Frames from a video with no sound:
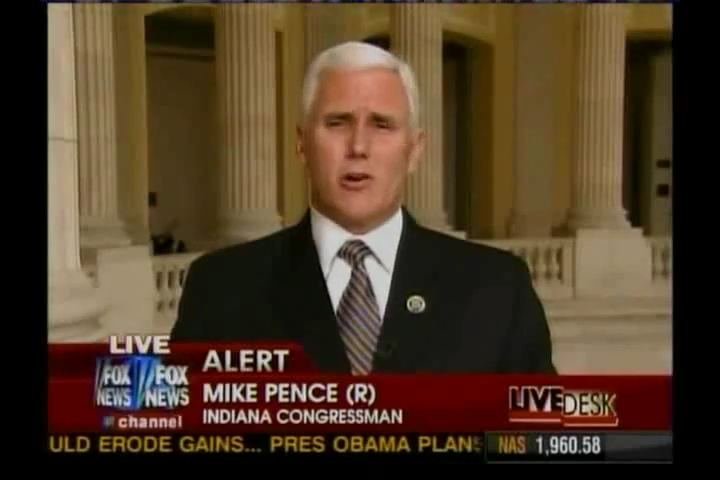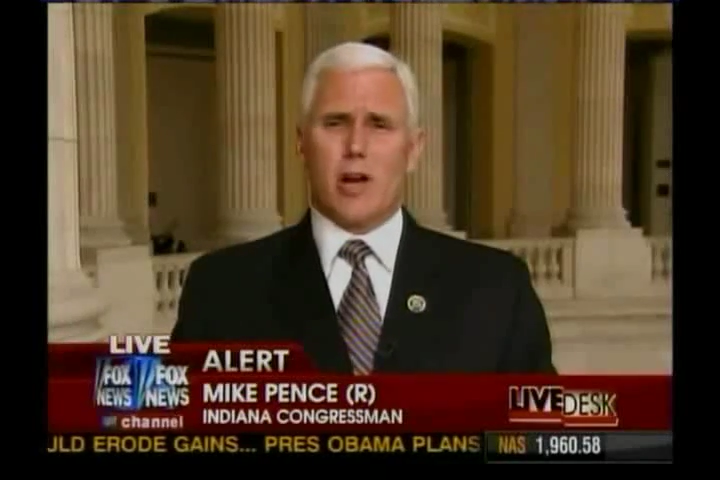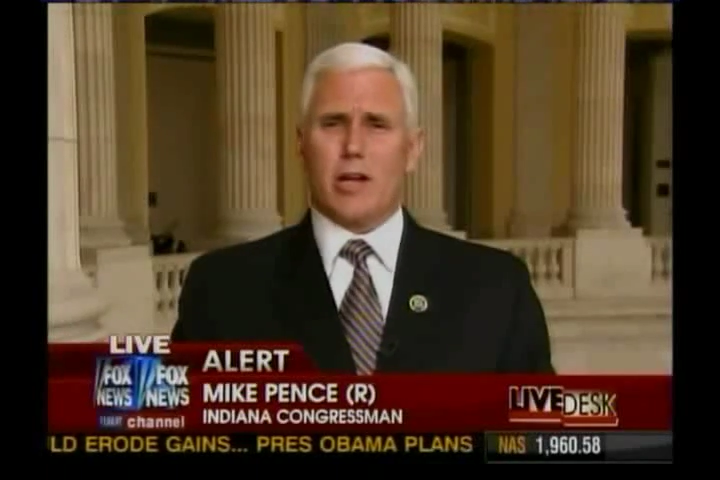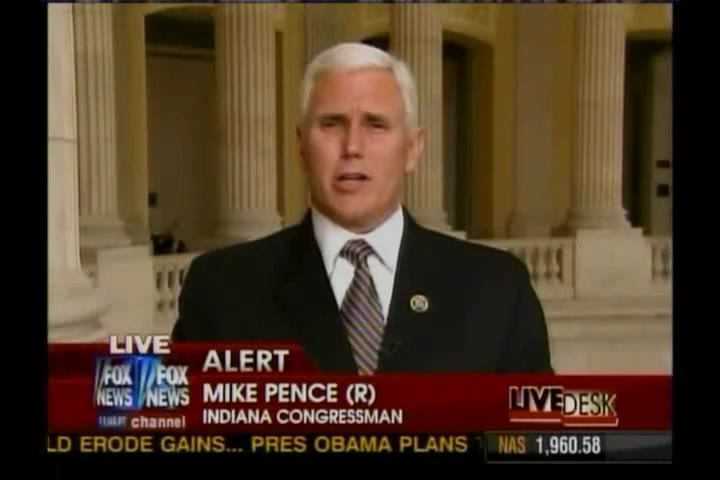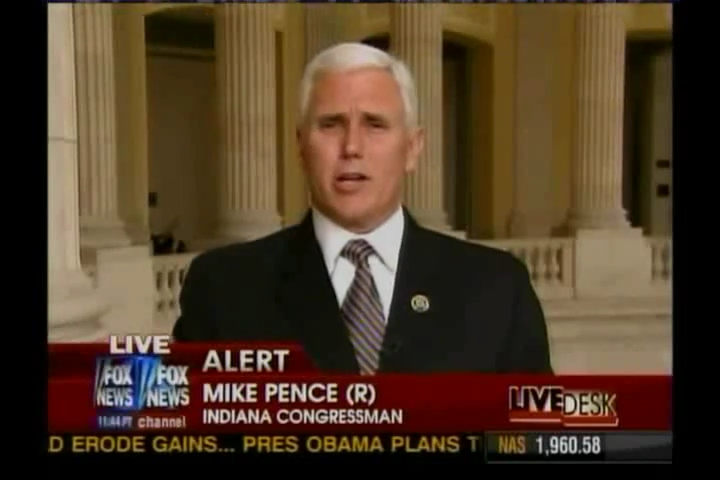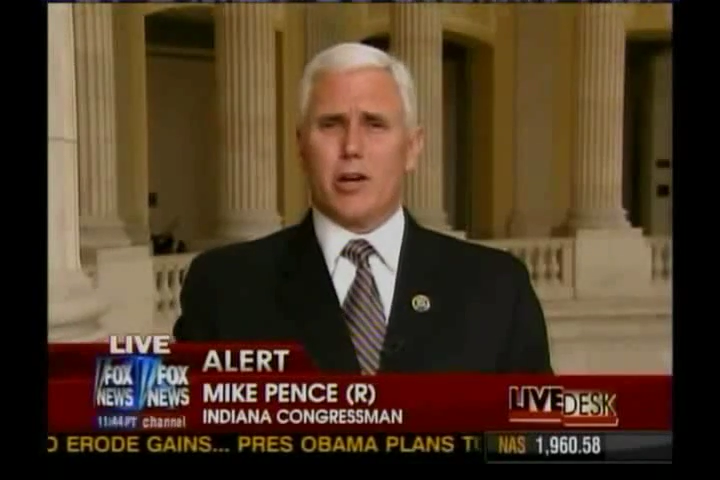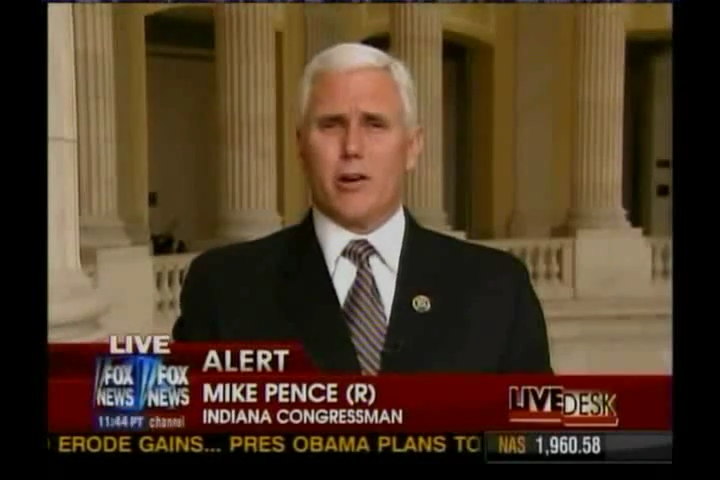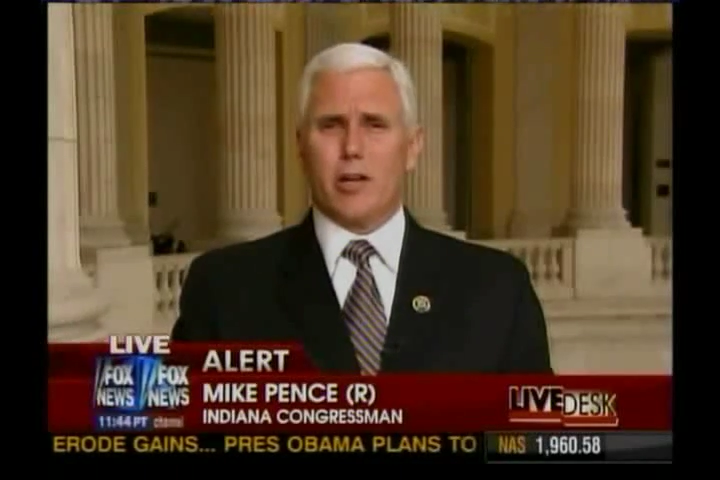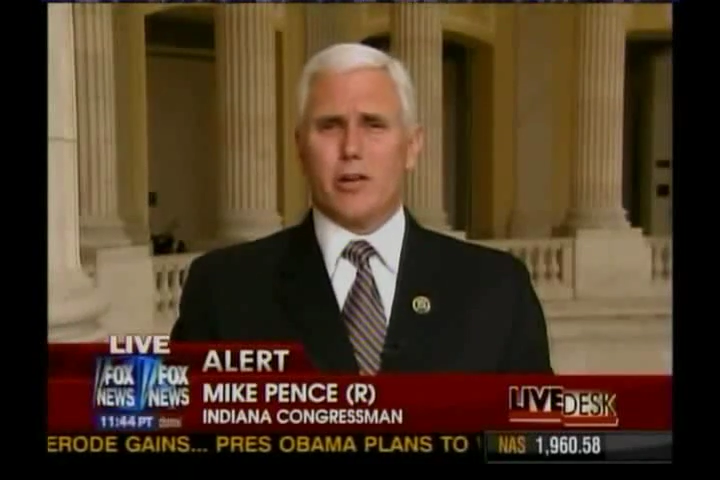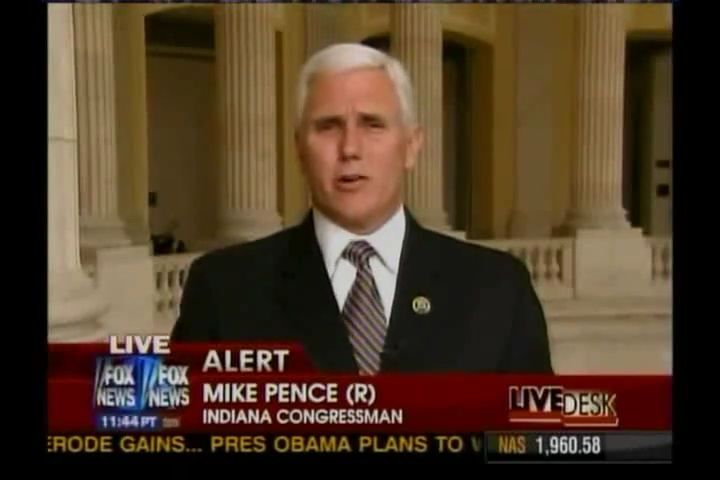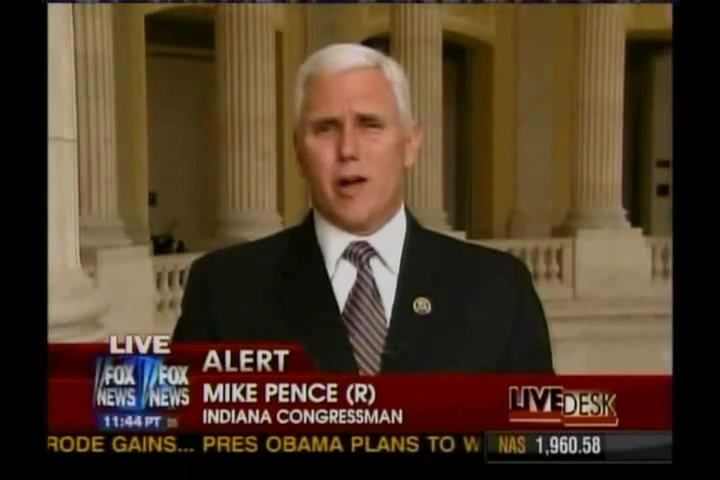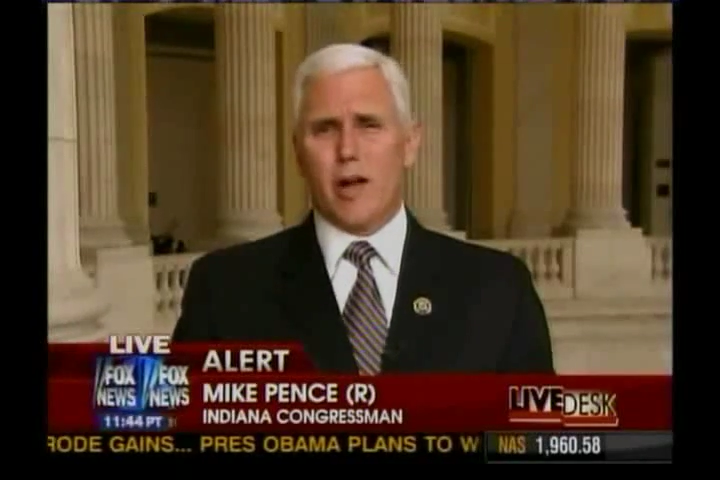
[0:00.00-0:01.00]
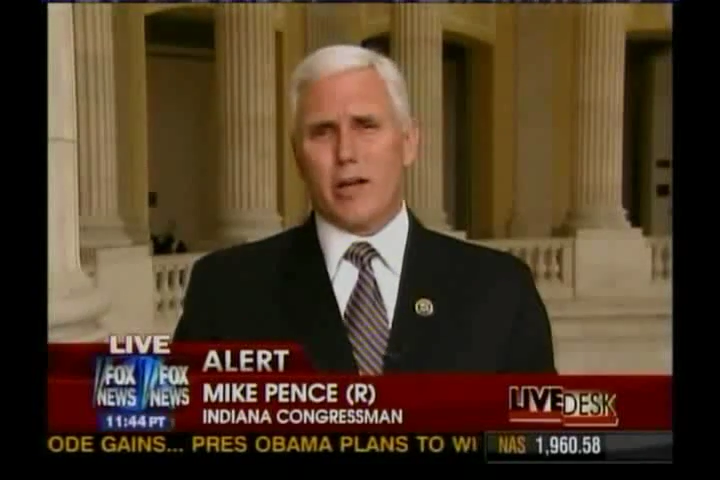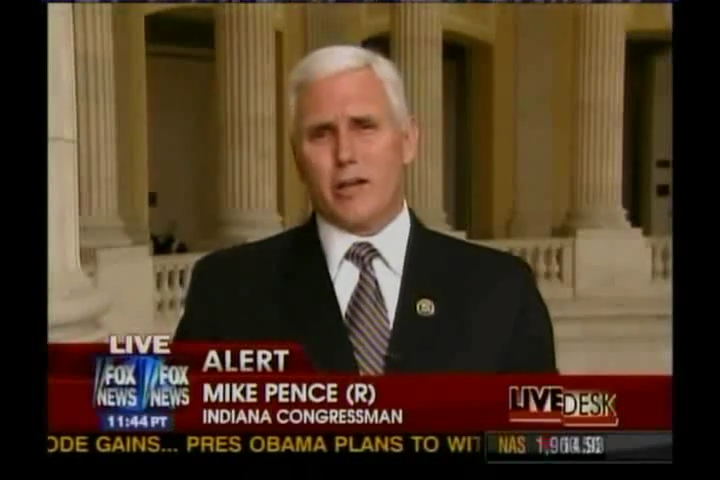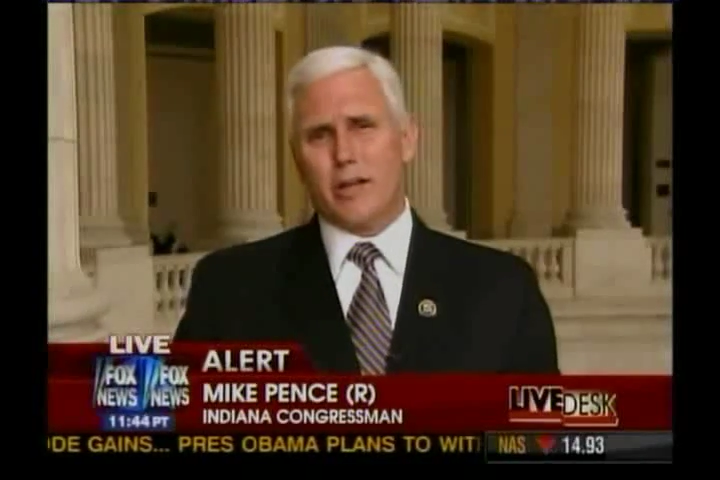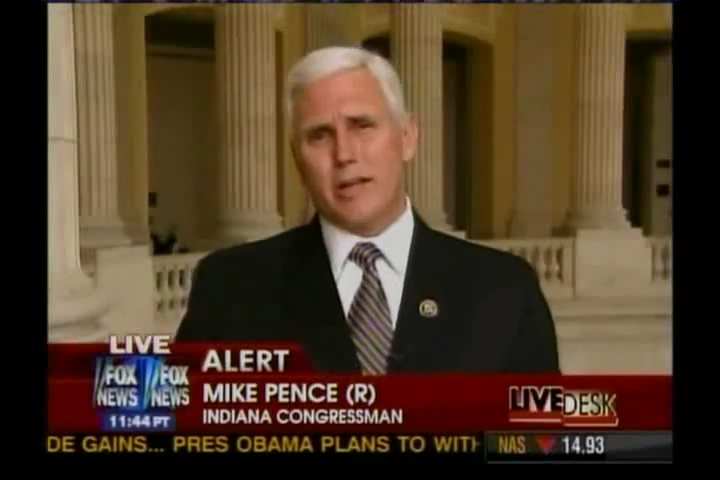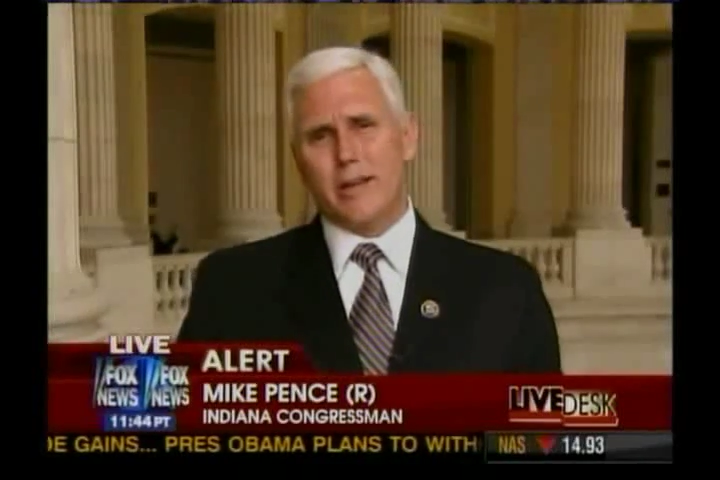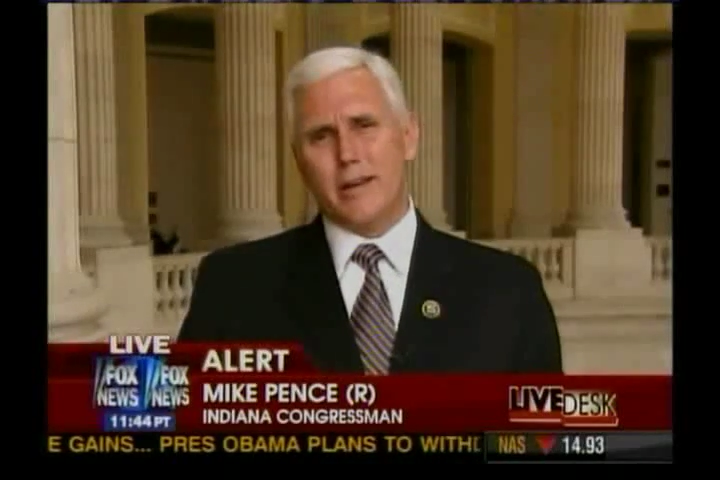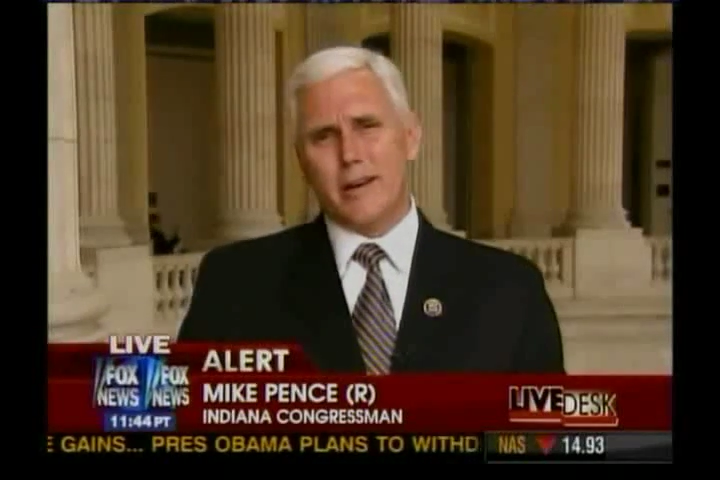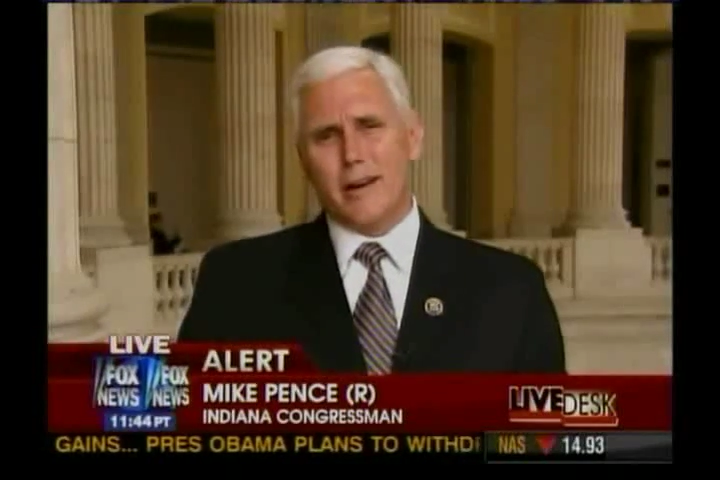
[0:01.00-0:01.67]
directly or indirectly